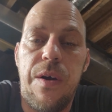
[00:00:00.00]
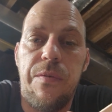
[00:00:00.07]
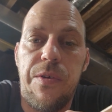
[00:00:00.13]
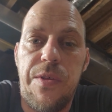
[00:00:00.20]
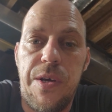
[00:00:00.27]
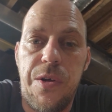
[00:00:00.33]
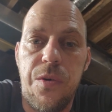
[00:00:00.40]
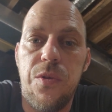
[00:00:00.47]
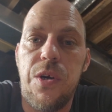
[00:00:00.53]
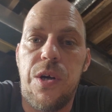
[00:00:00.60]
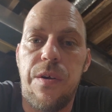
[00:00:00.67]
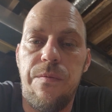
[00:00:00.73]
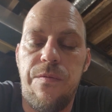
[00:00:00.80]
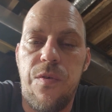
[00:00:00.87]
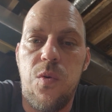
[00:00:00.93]
everything you're
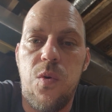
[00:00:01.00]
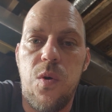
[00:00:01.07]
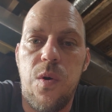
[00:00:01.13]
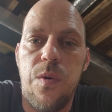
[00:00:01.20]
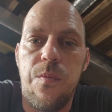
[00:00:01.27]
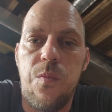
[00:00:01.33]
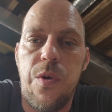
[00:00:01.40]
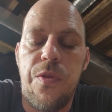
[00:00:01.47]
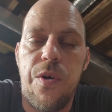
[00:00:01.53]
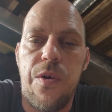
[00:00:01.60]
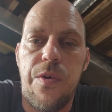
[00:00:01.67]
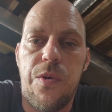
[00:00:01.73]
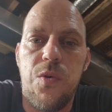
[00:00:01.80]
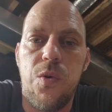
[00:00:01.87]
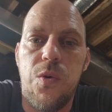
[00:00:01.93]
looking for with all
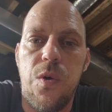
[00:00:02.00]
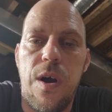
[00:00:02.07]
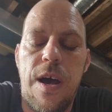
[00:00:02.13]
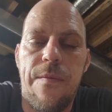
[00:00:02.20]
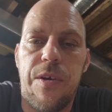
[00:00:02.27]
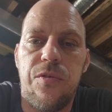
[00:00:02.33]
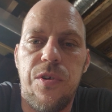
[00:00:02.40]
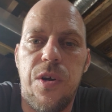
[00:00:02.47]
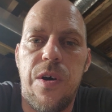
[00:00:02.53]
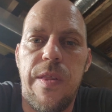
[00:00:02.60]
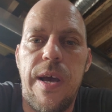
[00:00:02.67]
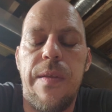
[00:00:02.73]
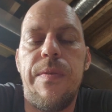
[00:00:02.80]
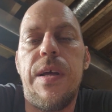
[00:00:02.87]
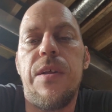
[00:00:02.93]
the cool graphics and all
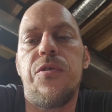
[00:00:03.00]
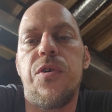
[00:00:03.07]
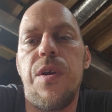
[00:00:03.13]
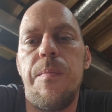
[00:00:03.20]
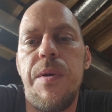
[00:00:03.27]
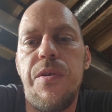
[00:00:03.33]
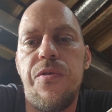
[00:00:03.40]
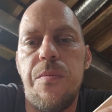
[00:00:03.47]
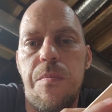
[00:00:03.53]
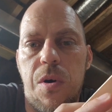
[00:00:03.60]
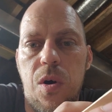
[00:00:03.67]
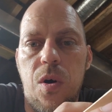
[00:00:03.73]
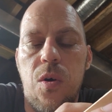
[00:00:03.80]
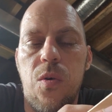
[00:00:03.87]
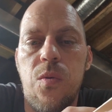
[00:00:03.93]
that, that's going to be
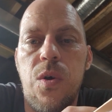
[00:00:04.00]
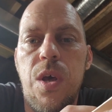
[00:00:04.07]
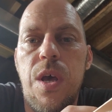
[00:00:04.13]
tomorrow.